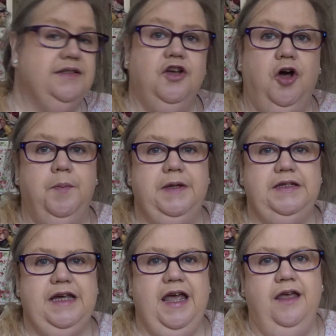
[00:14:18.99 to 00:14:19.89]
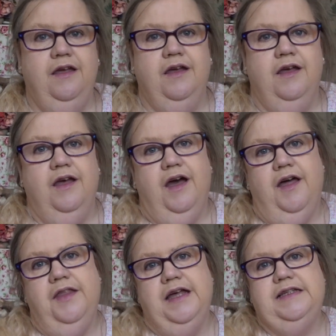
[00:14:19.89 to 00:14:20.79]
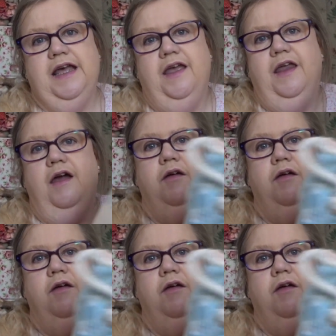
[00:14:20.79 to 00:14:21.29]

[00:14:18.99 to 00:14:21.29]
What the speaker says: garment day, and that's hanging out